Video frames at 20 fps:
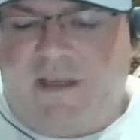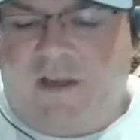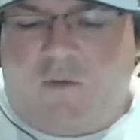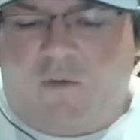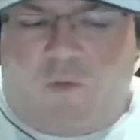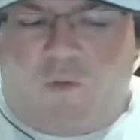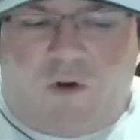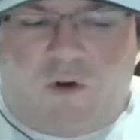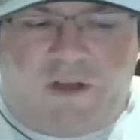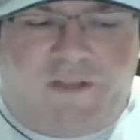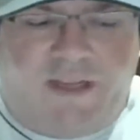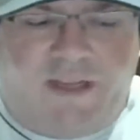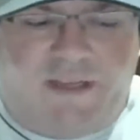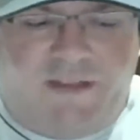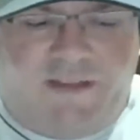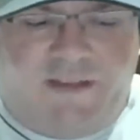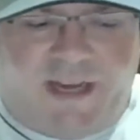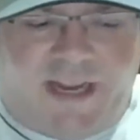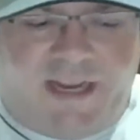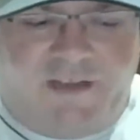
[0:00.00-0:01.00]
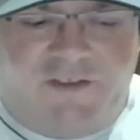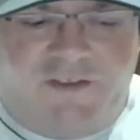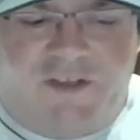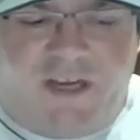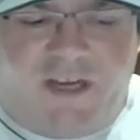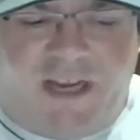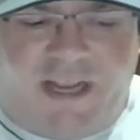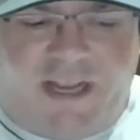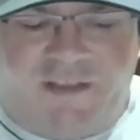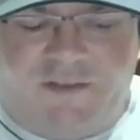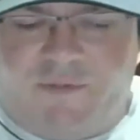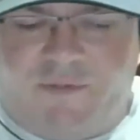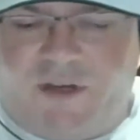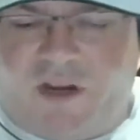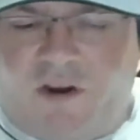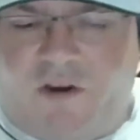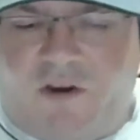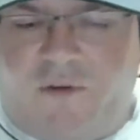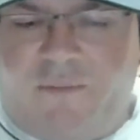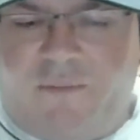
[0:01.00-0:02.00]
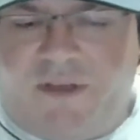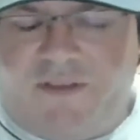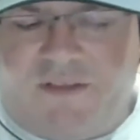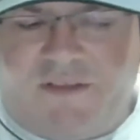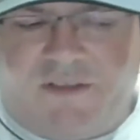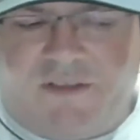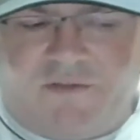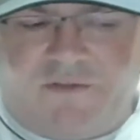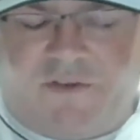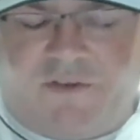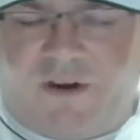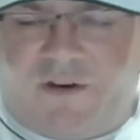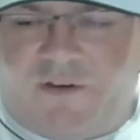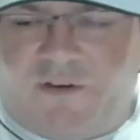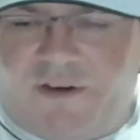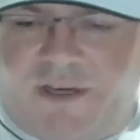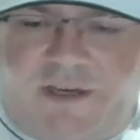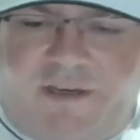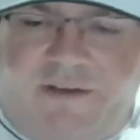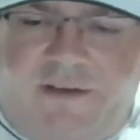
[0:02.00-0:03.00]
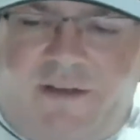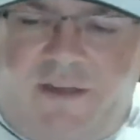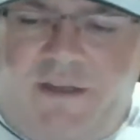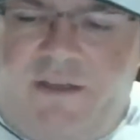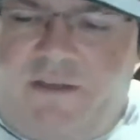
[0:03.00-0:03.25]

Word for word: One thing that AJ has become is, is a very